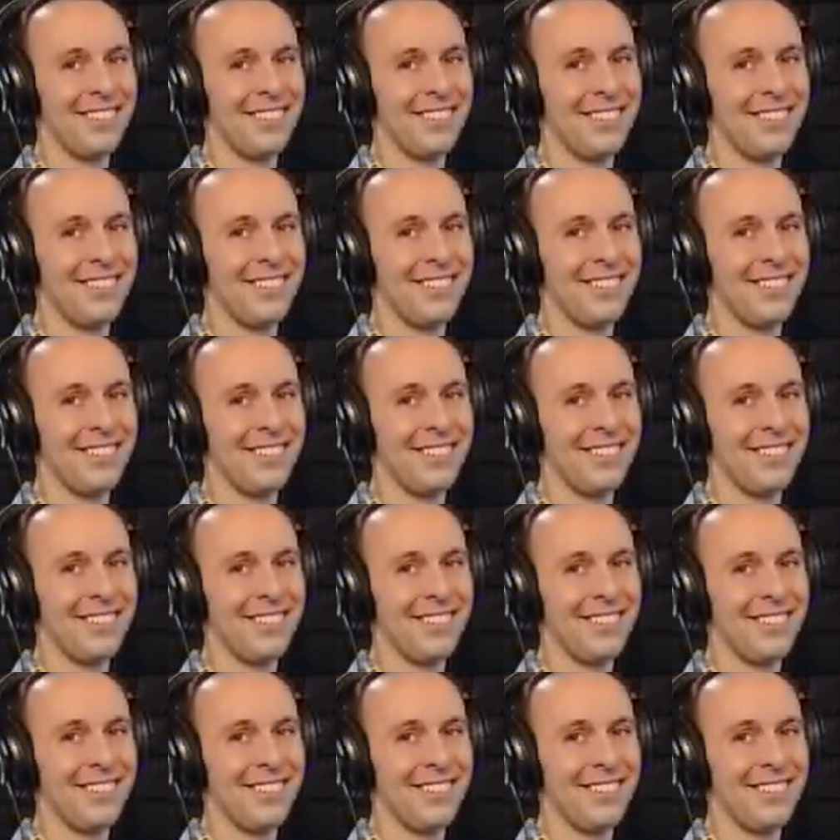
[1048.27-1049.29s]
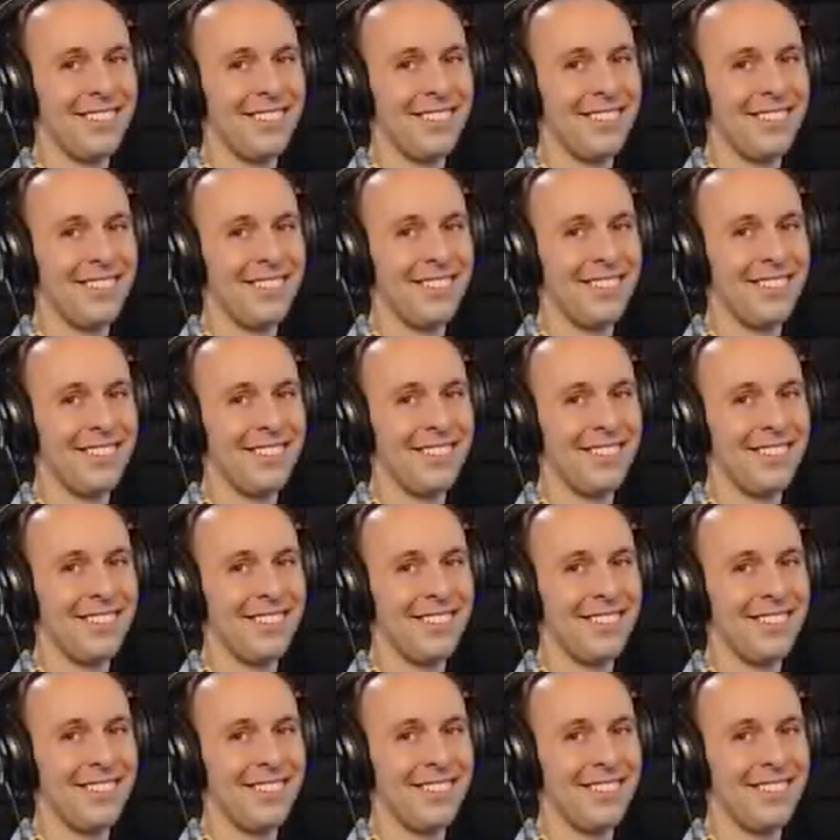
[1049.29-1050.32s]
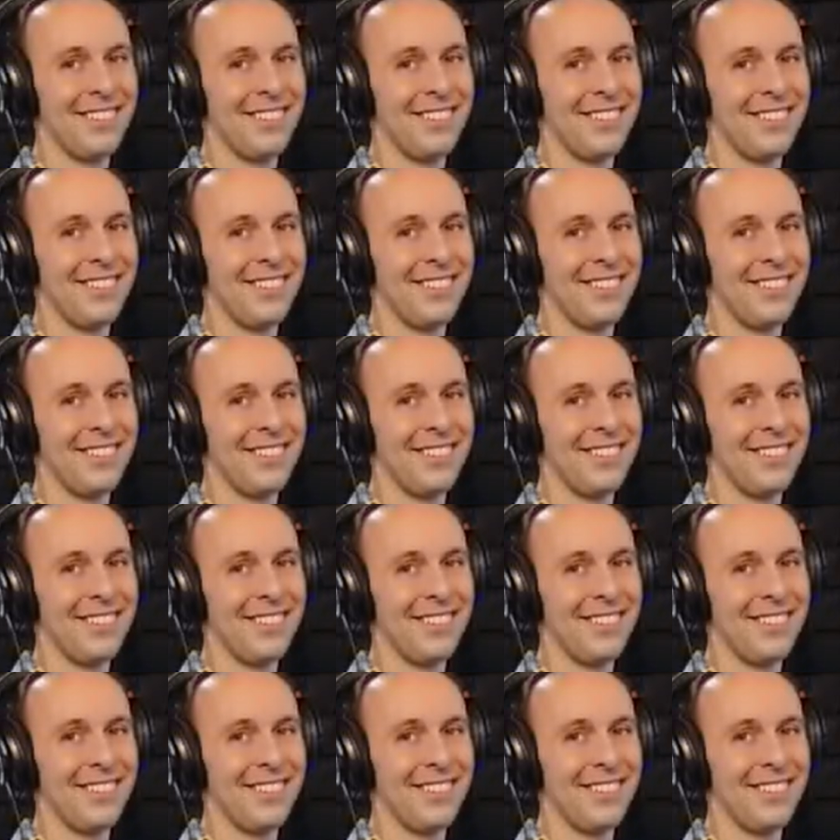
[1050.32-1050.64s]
(not speaking)